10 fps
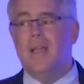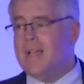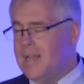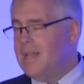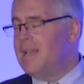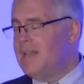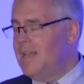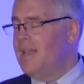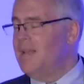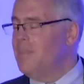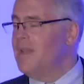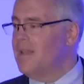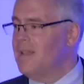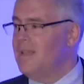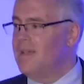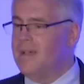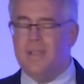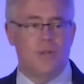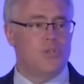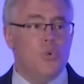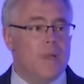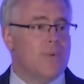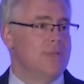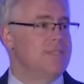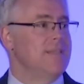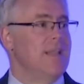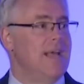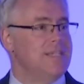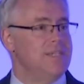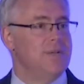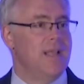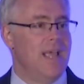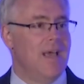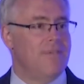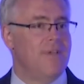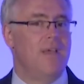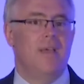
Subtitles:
And admittedly, two big ones in the last year and a half,